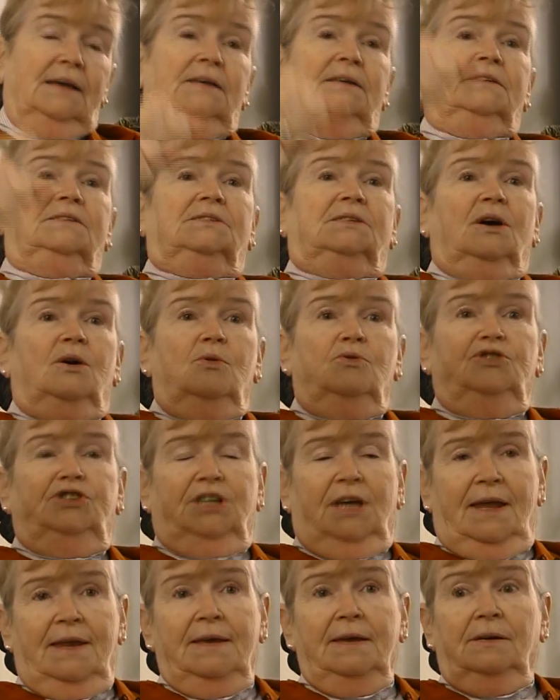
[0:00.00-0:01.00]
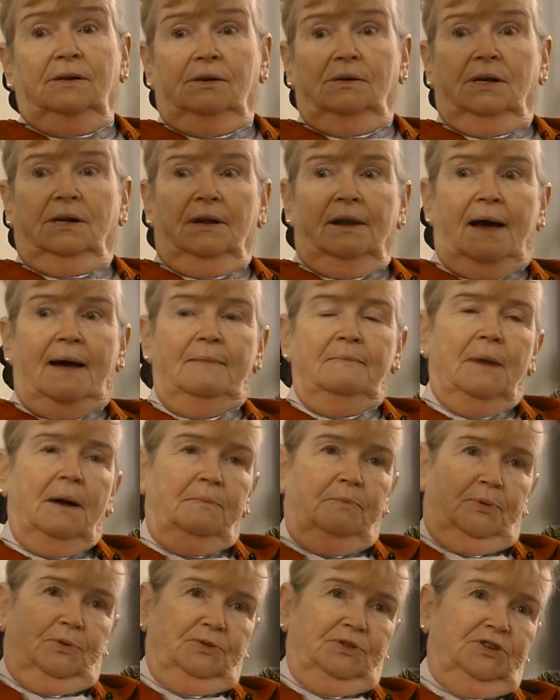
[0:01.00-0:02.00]
so Jenny could climb
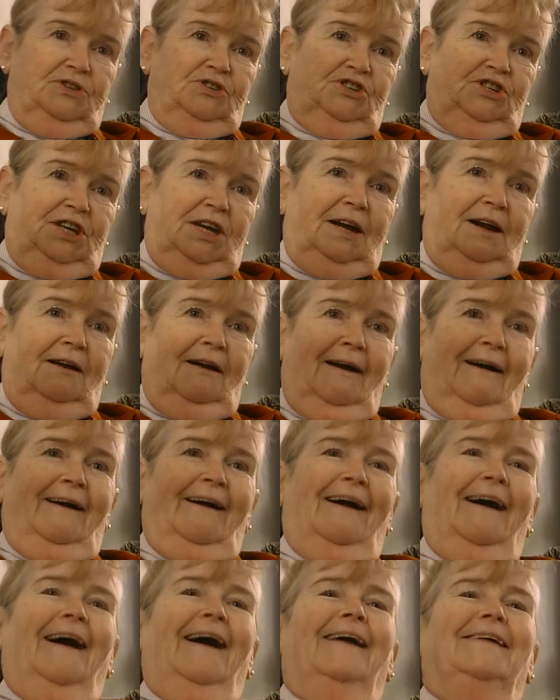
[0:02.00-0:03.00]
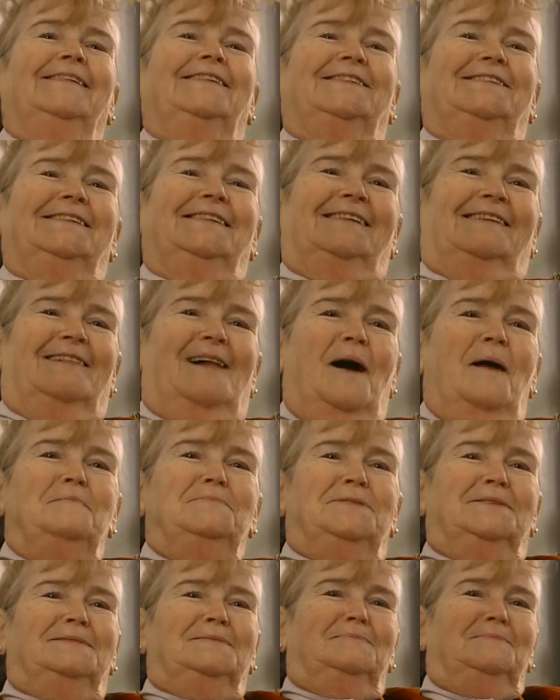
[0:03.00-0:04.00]
up on the chair. She climbed
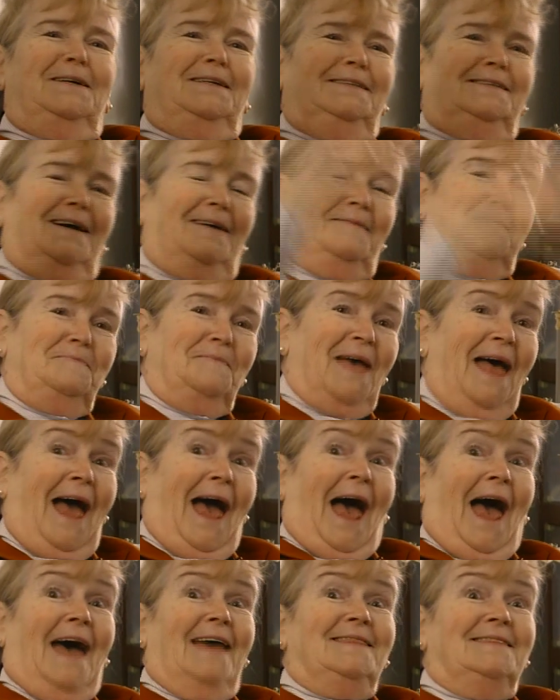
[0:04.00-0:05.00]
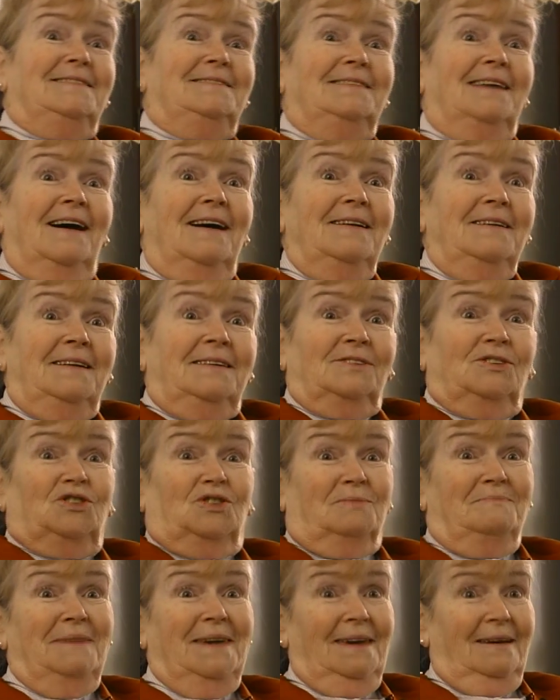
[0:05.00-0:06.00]
in the window, and the nun,
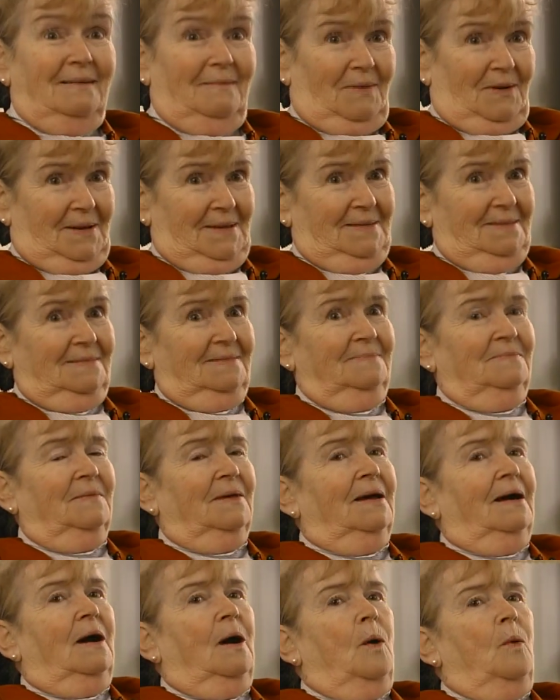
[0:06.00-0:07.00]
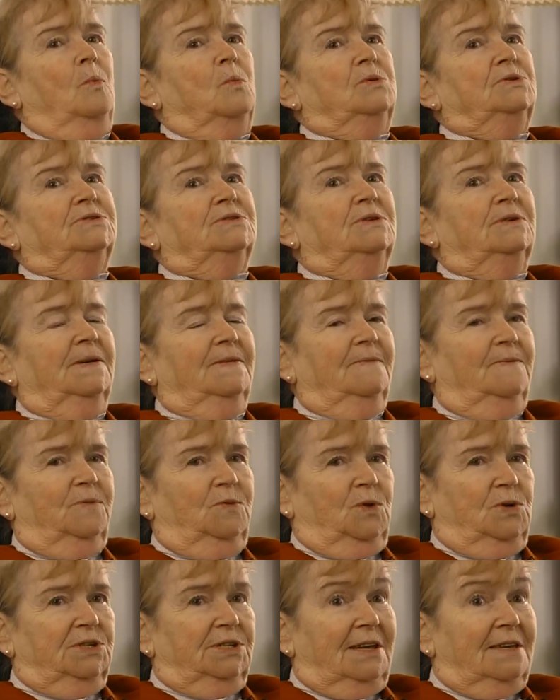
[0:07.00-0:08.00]
Stremia it was looking
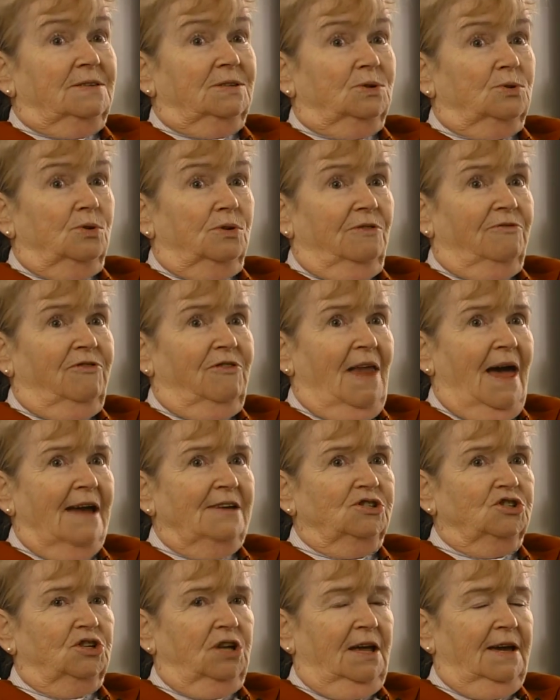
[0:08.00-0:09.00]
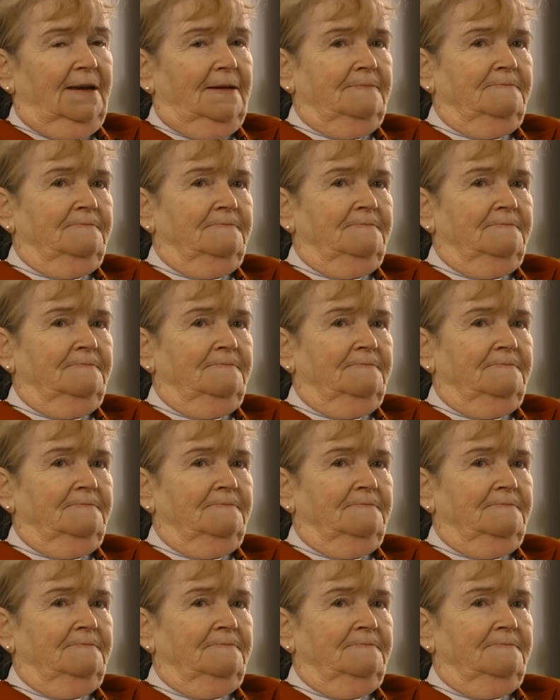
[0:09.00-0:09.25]
for us. I saw a flashlight.